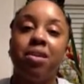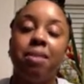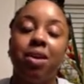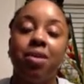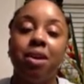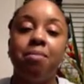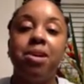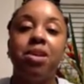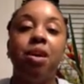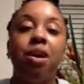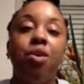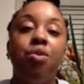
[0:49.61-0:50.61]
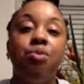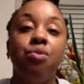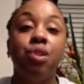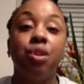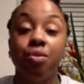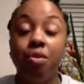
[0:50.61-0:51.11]
My grandmother owned
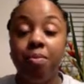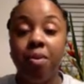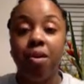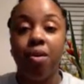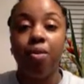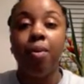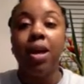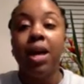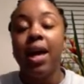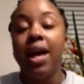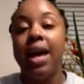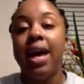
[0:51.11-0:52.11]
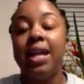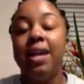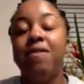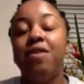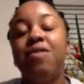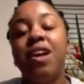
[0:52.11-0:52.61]
a group home. And if
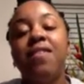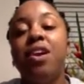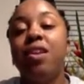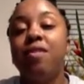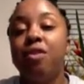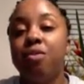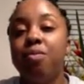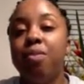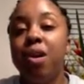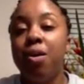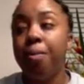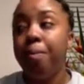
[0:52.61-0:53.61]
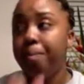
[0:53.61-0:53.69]
you've never heard of a group home,